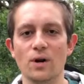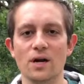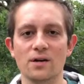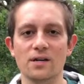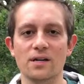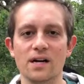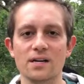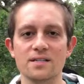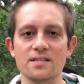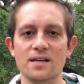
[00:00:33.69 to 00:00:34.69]
where
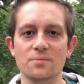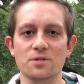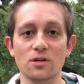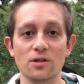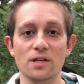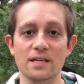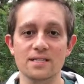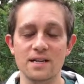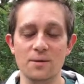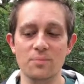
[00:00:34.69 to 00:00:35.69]
Kanata is set up to look like a
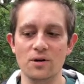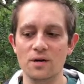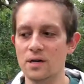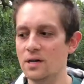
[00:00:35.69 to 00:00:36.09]
sniper.